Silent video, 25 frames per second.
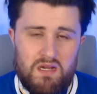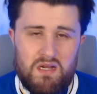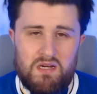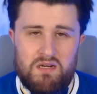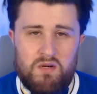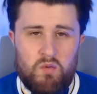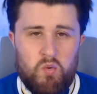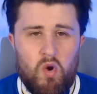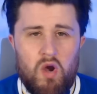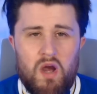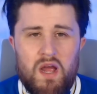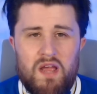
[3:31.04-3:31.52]

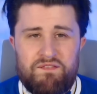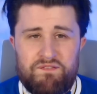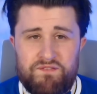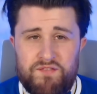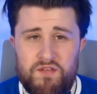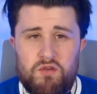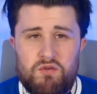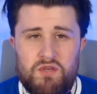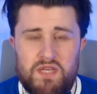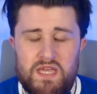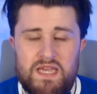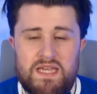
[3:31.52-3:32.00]
quite a
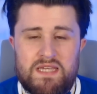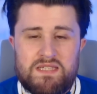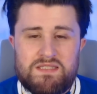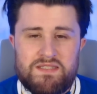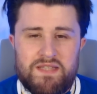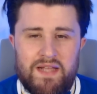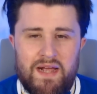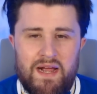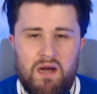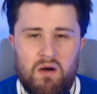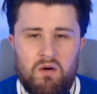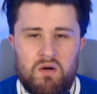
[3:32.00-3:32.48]
few
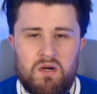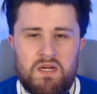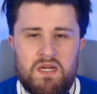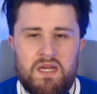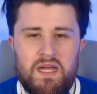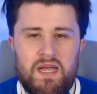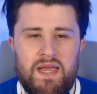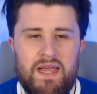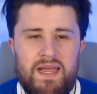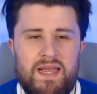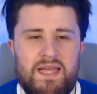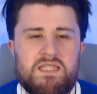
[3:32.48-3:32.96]
years now,
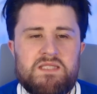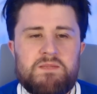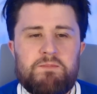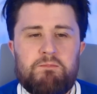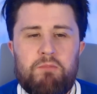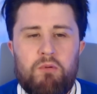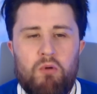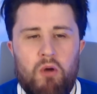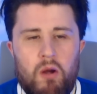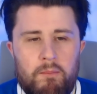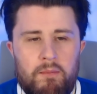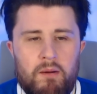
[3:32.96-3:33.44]
it's
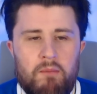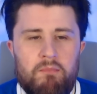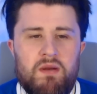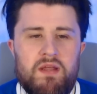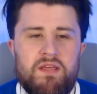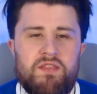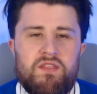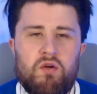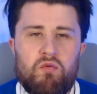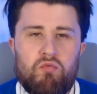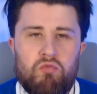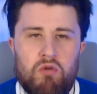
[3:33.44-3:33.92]

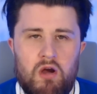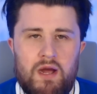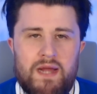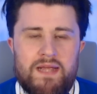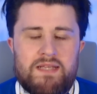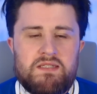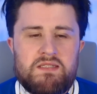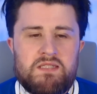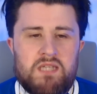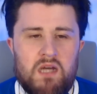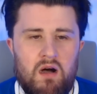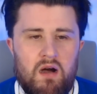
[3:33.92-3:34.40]
probably the
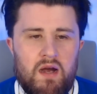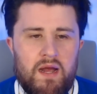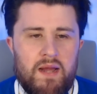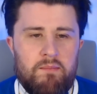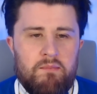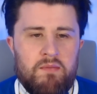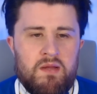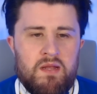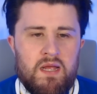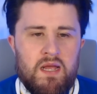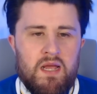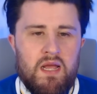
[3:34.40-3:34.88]
right
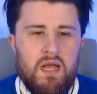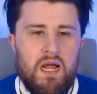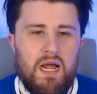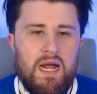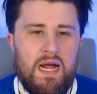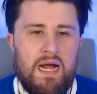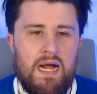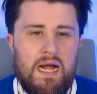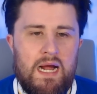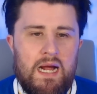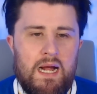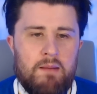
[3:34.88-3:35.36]
time
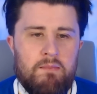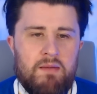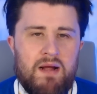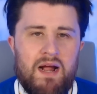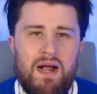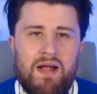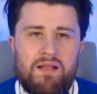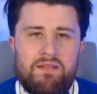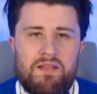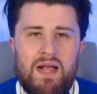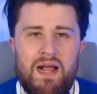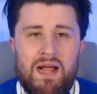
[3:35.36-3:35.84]

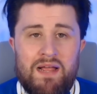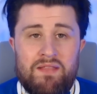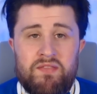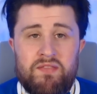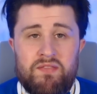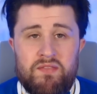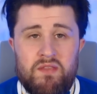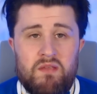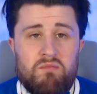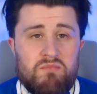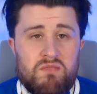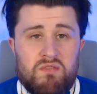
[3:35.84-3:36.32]

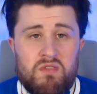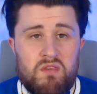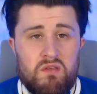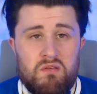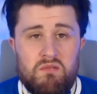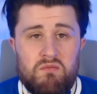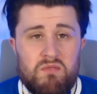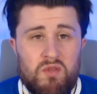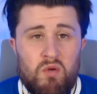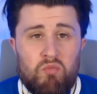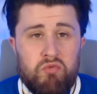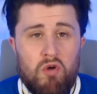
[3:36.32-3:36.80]
and
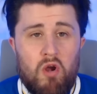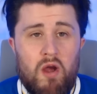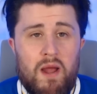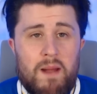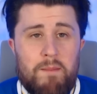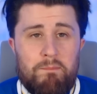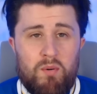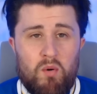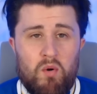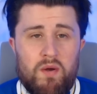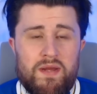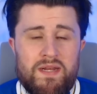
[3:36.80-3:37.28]
the
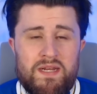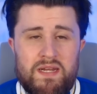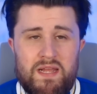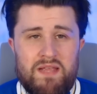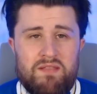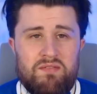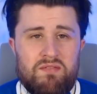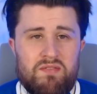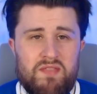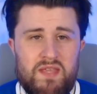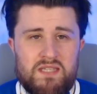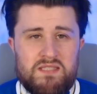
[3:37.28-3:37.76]
right point
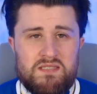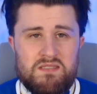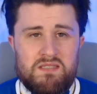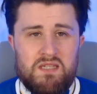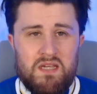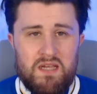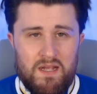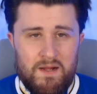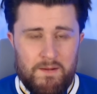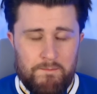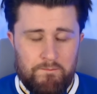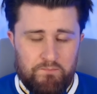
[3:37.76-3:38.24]
in this,
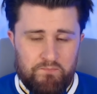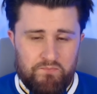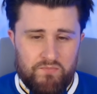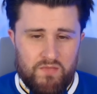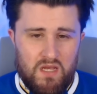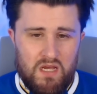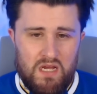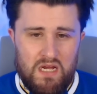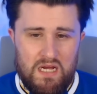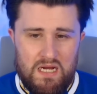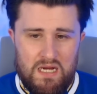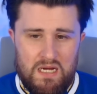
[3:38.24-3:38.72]

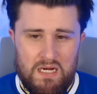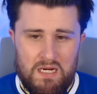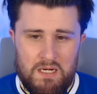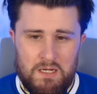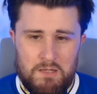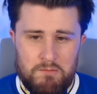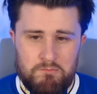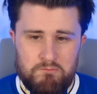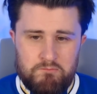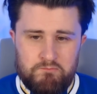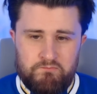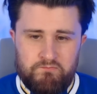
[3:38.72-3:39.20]

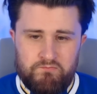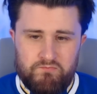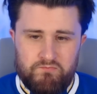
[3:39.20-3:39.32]
tenure